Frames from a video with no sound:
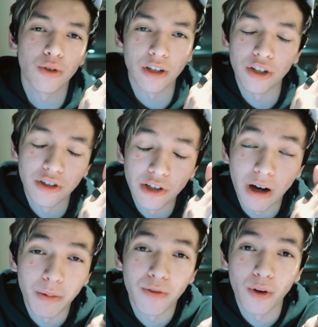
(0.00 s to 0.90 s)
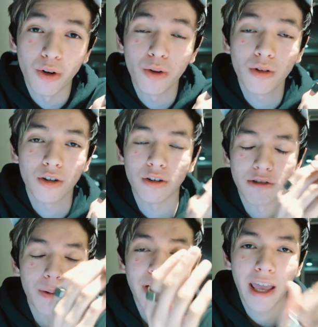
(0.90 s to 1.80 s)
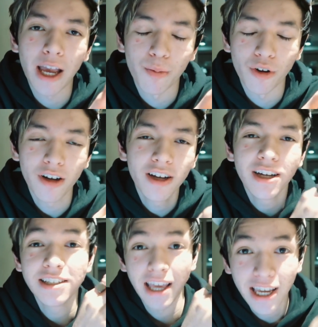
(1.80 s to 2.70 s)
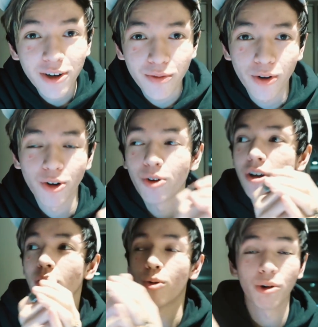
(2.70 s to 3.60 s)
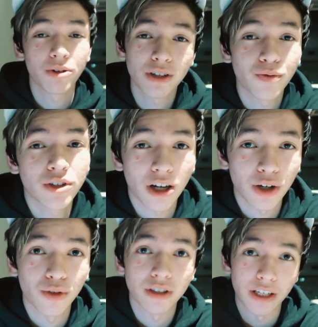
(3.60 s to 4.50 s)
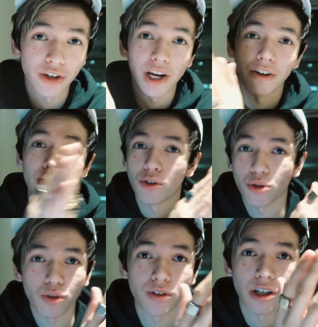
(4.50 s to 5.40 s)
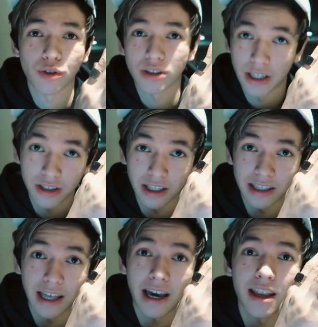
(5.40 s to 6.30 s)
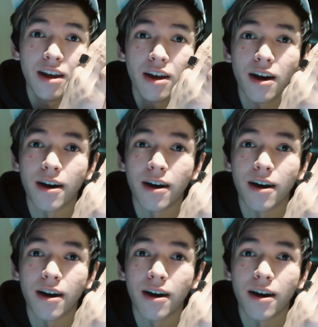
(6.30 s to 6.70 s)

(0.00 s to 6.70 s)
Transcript: you can literally grab a photo or grab a camera, take a photo, work with some photographers in your area, local photographers, anything like that,